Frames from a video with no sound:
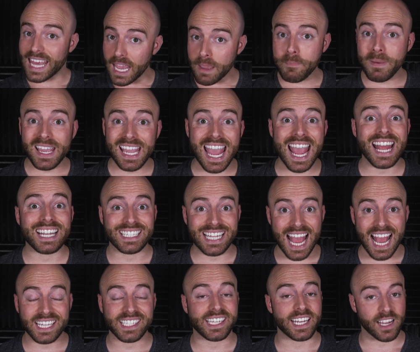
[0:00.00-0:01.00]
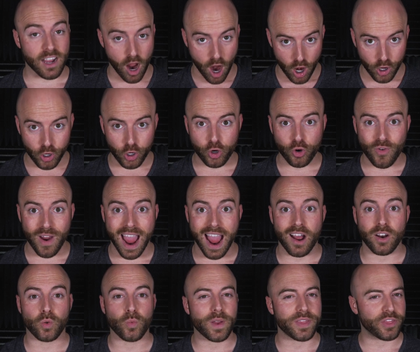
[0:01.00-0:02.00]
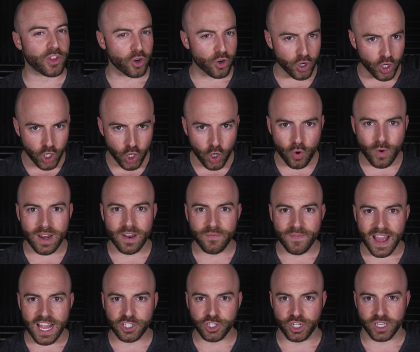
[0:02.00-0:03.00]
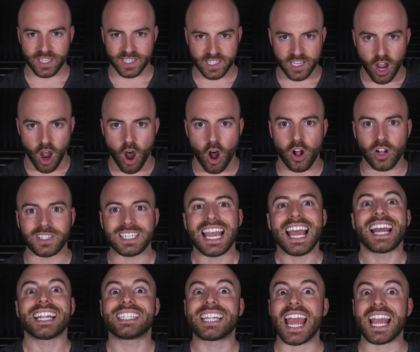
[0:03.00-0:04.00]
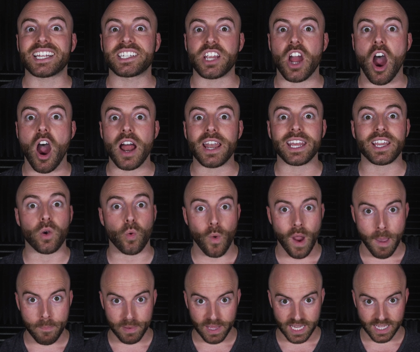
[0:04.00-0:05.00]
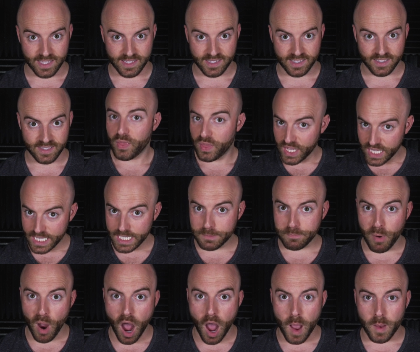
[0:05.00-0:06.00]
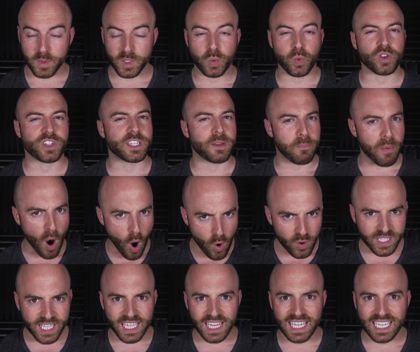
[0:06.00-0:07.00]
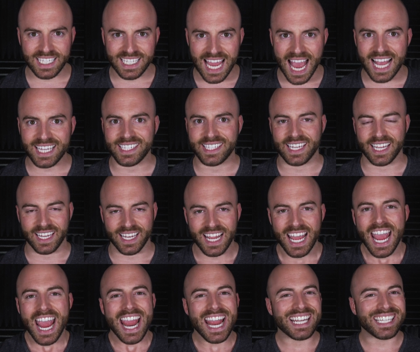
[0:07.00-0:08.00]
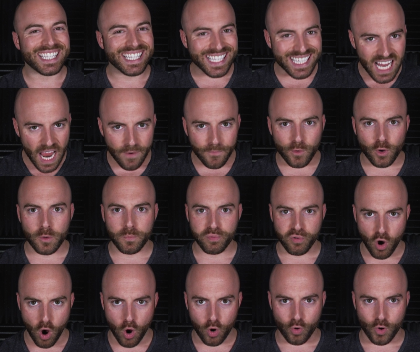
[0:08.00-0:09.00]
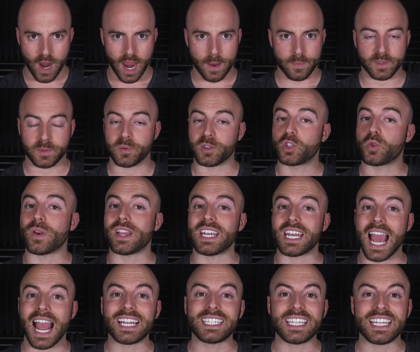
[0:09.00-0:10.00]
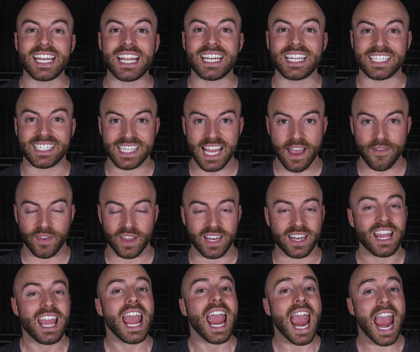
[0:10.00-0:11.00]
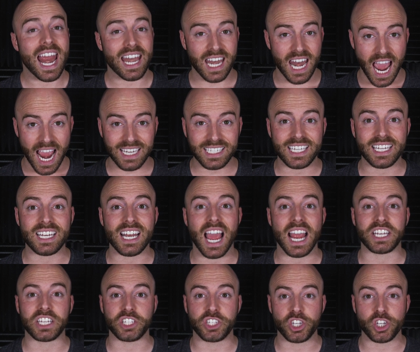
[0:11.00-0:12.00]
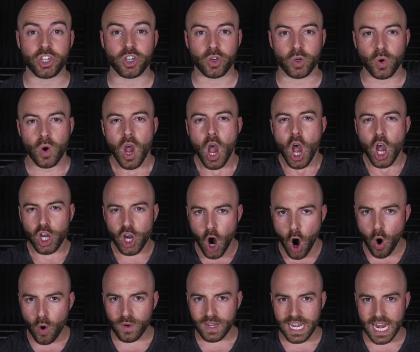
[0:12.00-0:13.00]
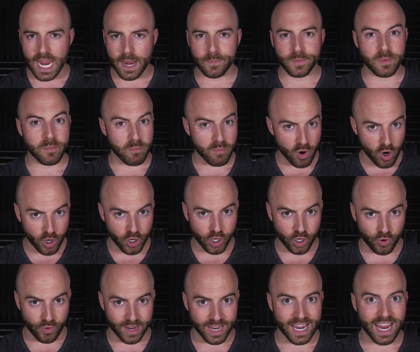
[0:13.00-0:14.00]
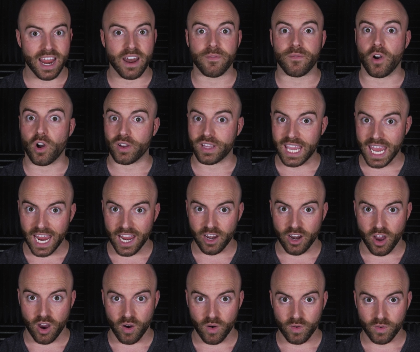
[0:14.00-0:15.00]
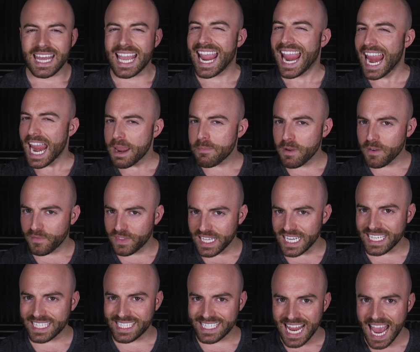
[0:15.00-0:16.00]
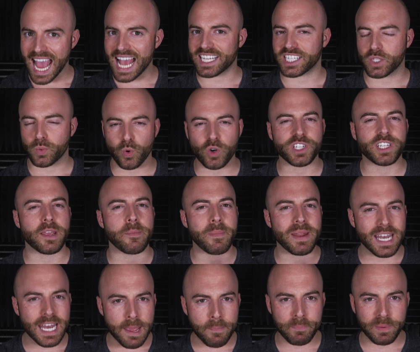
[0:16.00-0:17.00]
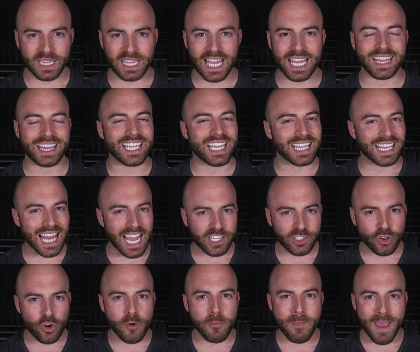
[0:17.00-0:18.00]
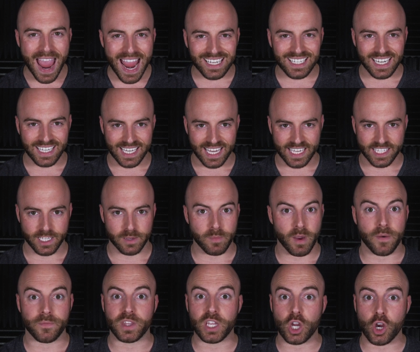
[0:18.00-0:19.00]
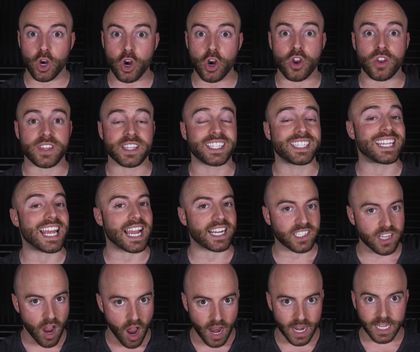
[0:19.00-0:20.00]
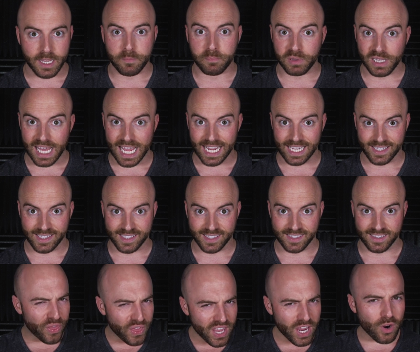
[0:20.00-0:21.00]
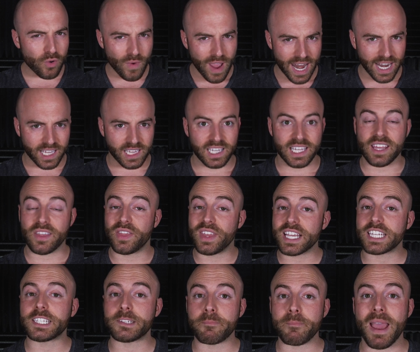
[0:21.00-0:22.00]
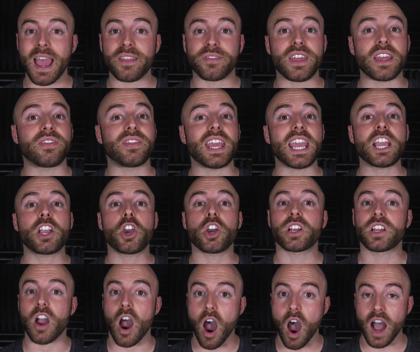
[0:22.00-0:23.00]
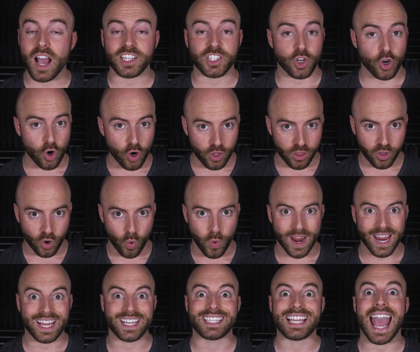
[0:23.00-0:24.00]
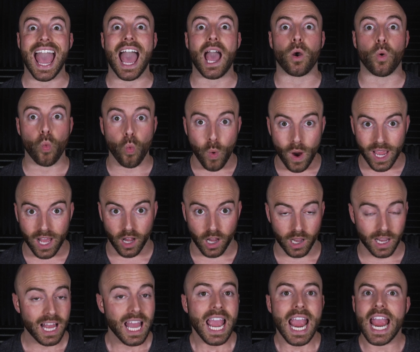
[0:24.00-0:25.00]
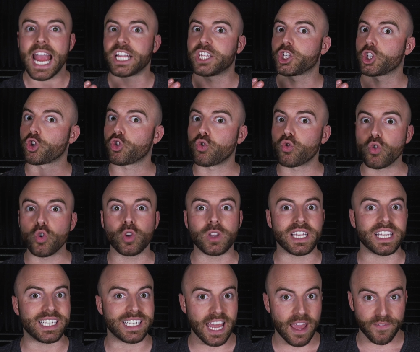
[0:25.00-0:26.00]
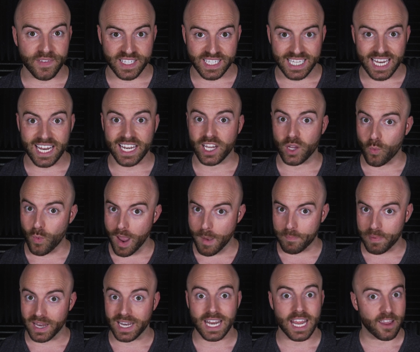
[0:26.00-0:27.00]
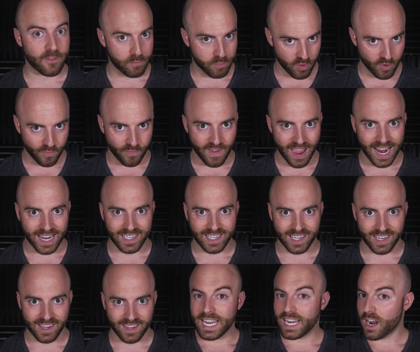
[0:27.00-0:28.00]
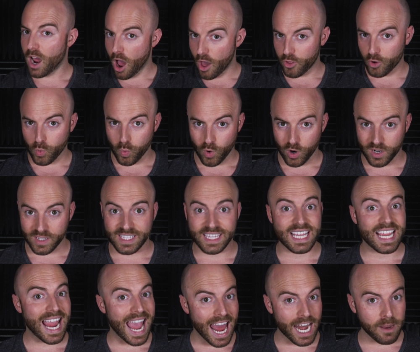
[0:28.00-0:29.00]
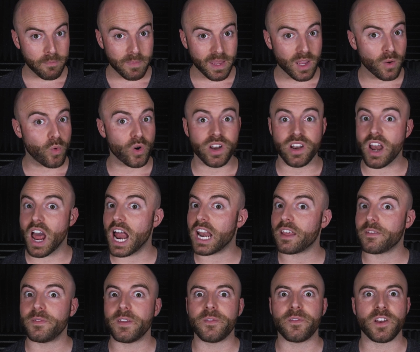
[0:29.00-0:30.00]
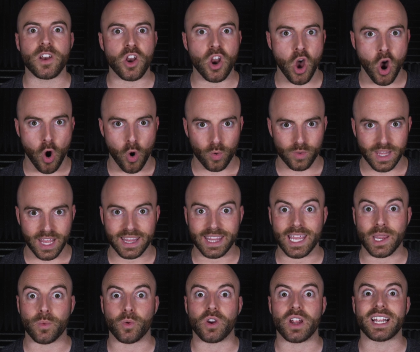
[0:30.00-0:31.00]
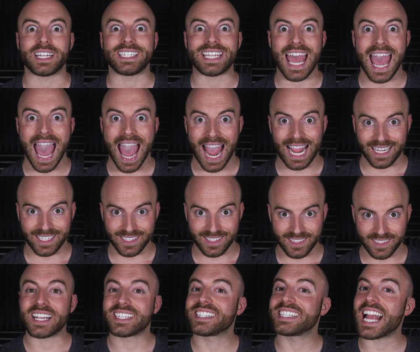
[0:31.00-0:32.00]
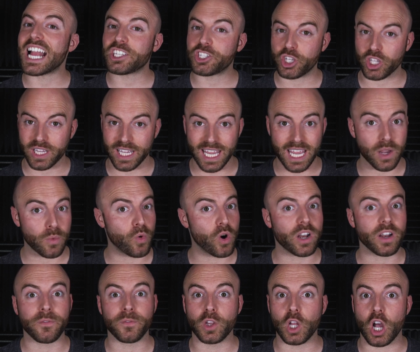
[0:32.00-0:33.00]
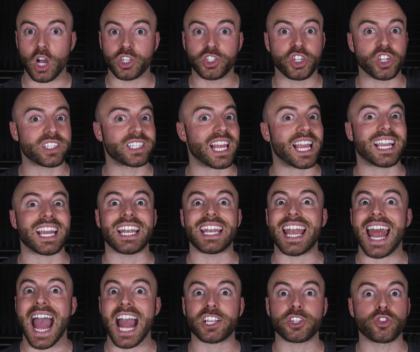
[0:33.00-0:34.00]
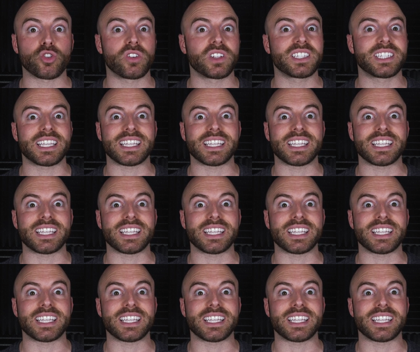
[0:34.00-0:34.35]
They began testing underground with their new inventions called tectonic weapons. These bombs were supposedly tested in several programs between 1987 and 1992, codenamed Mercury and Volcano. The aim of these tests were to manipulate the electromagnetism of the Earth's tectonic plates. Theoretically, this meant that they could cause earthquakes at will, a truly devastating weapon if perfected. In other words, the enemy would not have even known that they were attacked. Essentially, it would have looked just like a natural